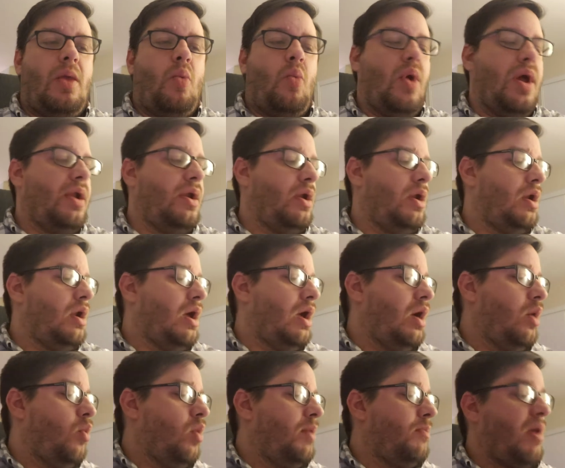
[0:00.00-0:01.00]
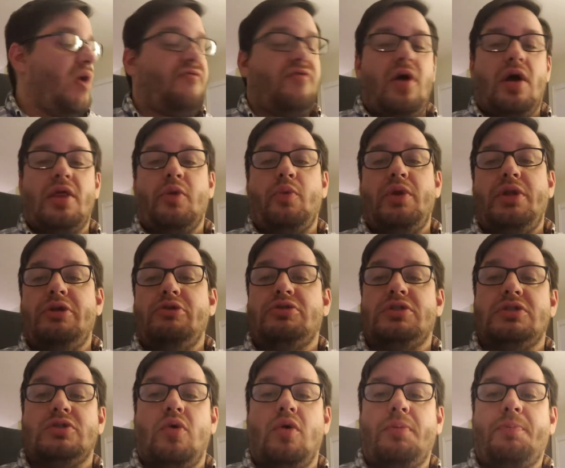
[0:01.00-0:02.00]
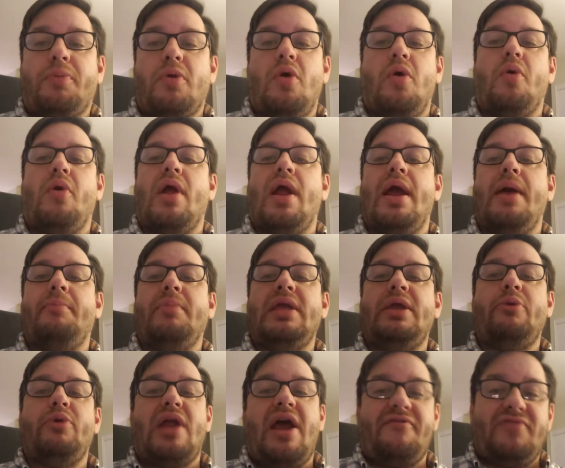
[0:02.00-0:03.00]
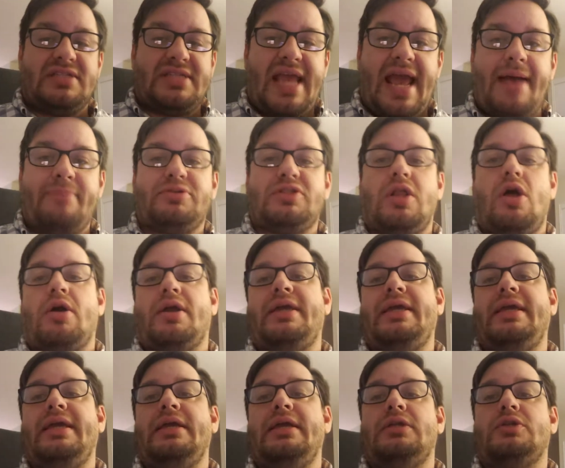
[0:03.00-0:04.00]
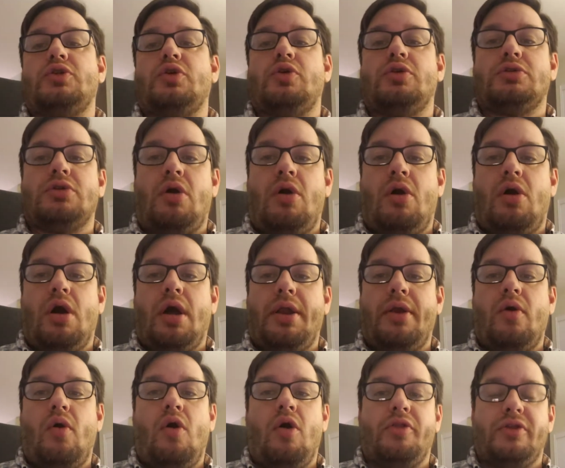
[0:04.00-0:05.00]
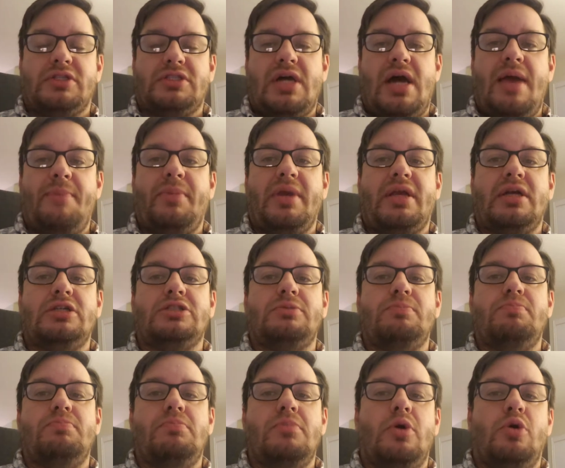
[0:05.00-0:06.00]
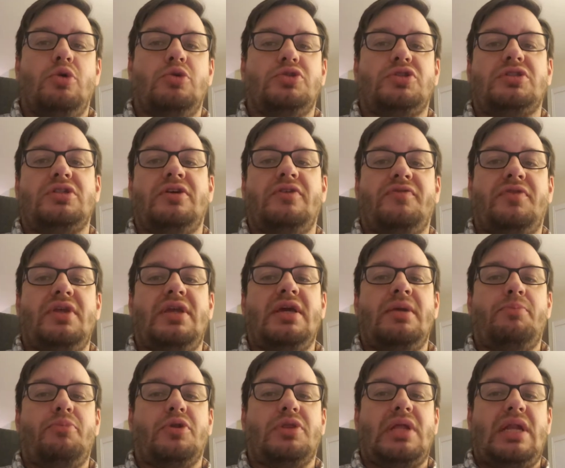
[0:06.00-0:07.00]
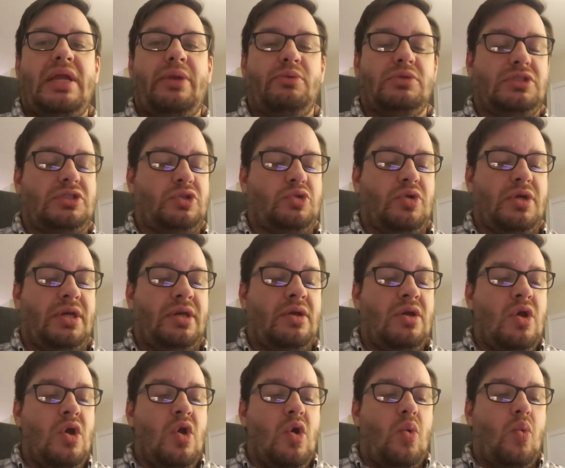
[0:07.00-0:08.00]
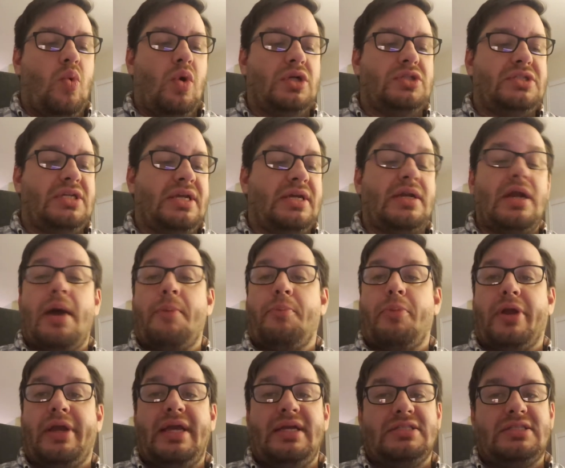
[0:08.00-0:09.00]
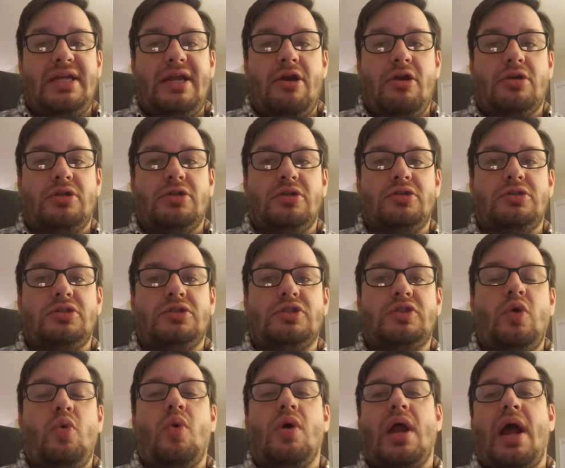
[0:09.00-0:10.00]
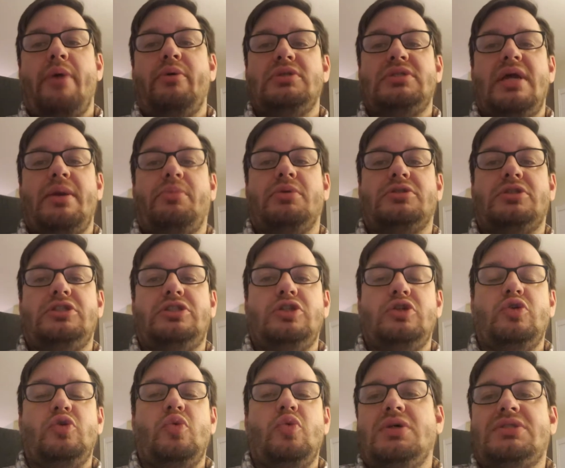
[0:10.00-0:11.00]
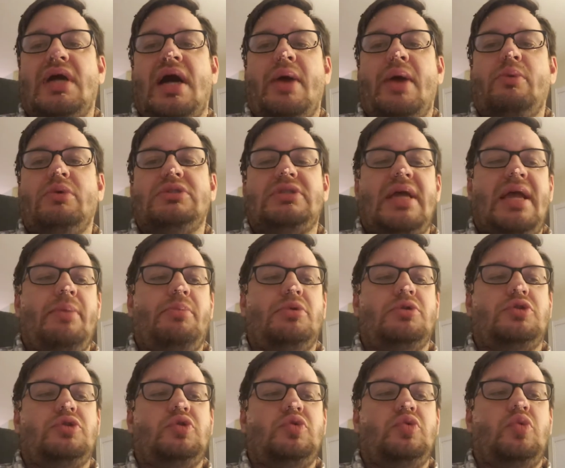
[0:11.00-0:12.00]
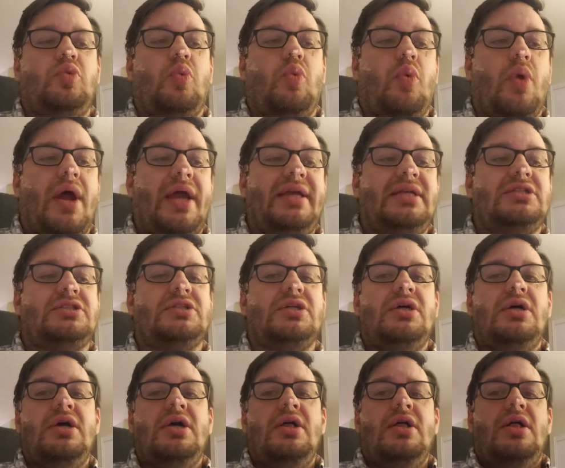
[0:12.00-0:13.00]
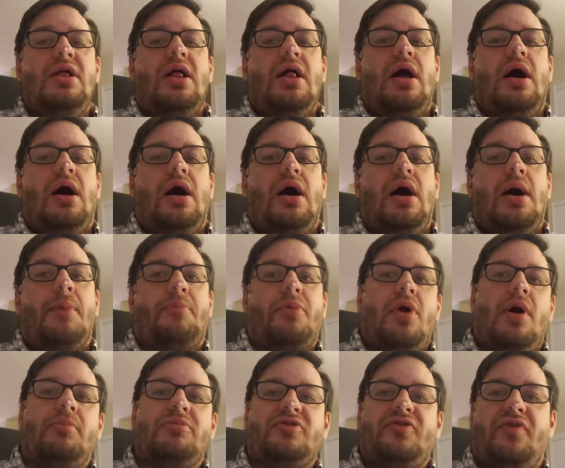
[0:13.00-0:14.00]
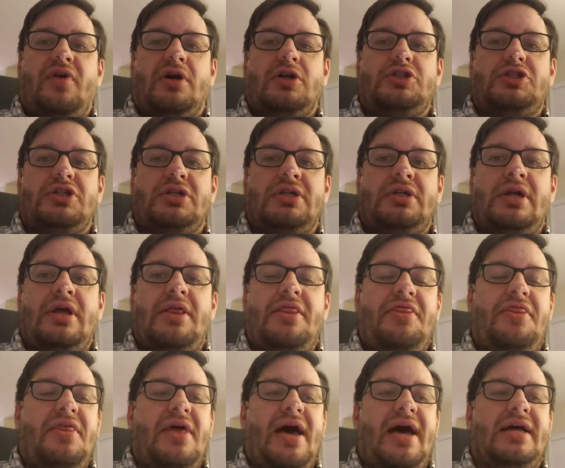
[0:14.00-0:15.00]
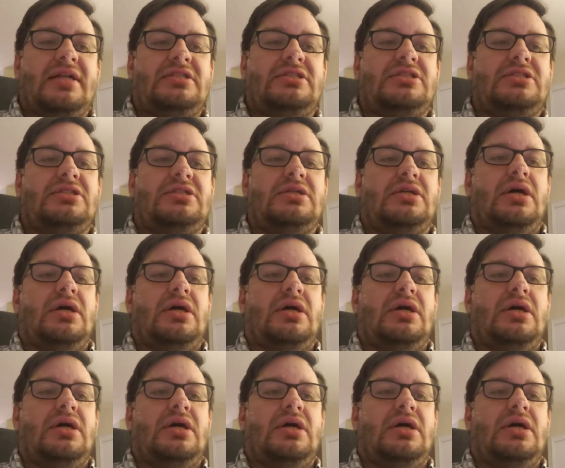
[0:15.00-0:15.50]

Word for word: when my father would use his old program, he would have his caps lock key turned on all the time because most of the input that he was doing was in uppercase characters. So what I was able to do was I was able to write a prompt function that